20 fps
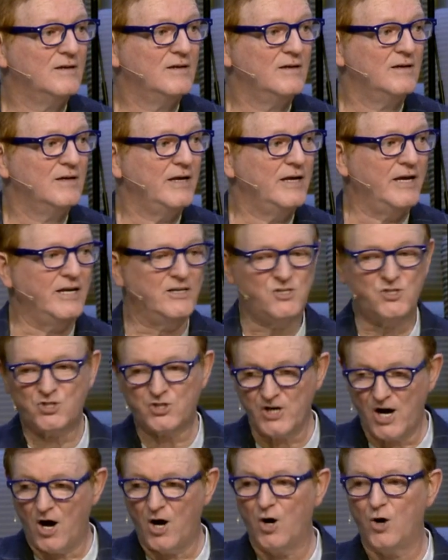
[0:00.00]
He
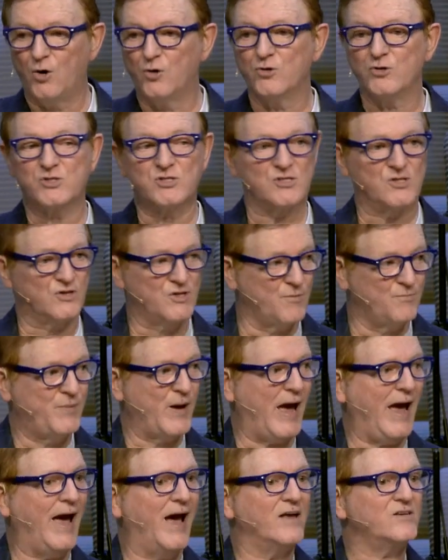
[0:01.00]
chose the
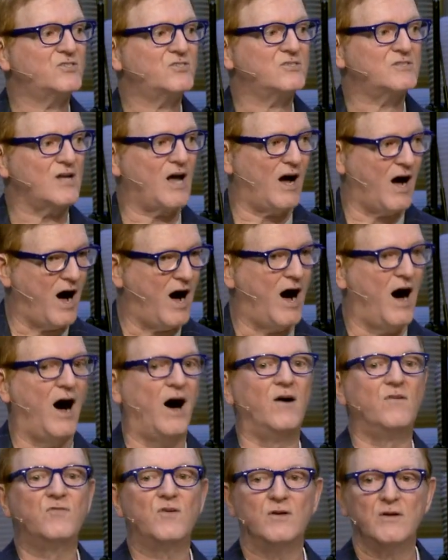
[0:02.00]
best
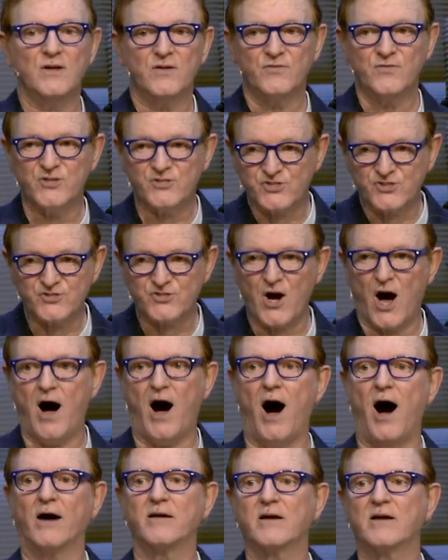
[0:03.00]
of the
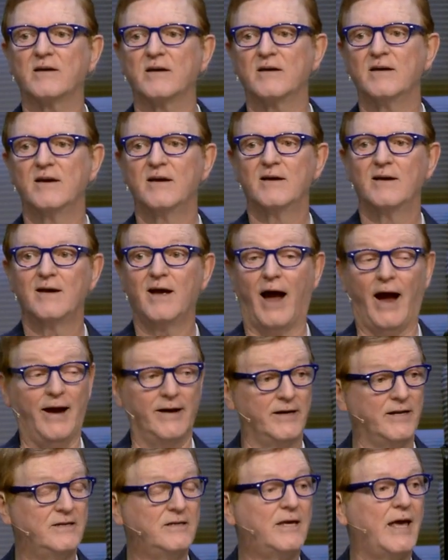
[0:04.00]
stock and
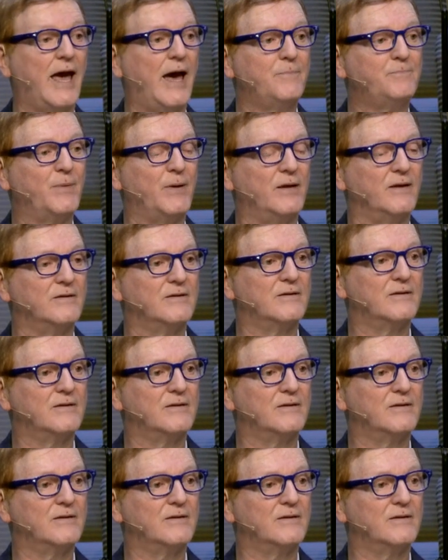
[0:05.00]
he kept it.